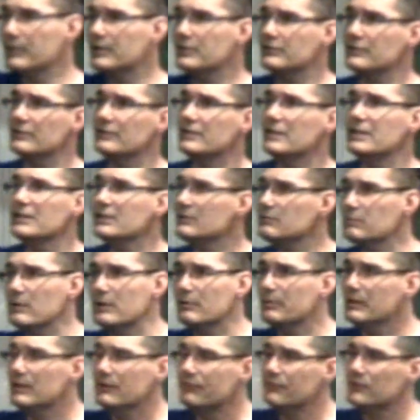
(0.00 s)
Because here's
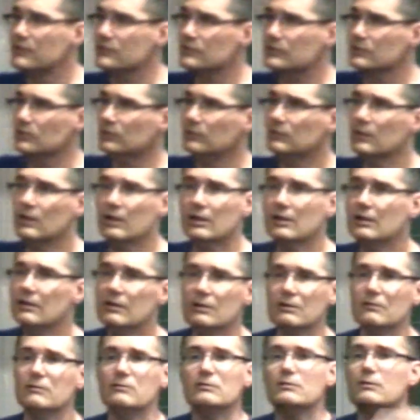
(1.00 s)
where we're different to school.
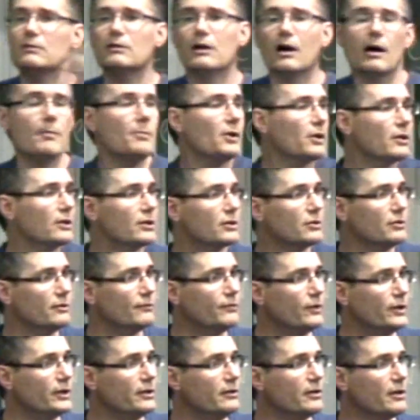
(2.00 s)
I'm not going to do it
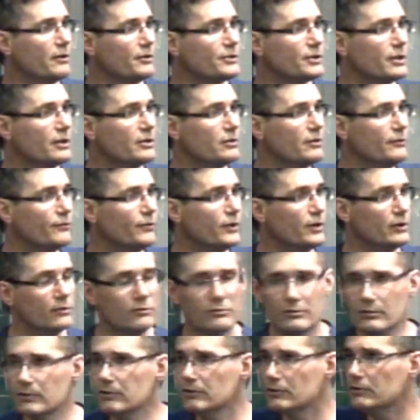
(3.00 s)
for you. No one's going to do it for
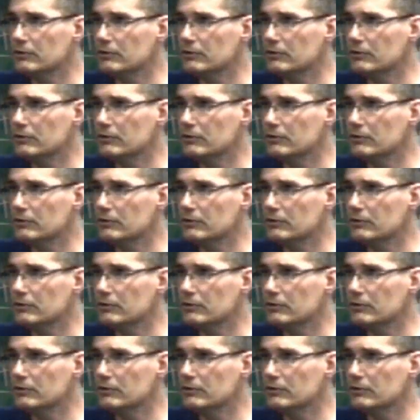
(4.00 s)
you.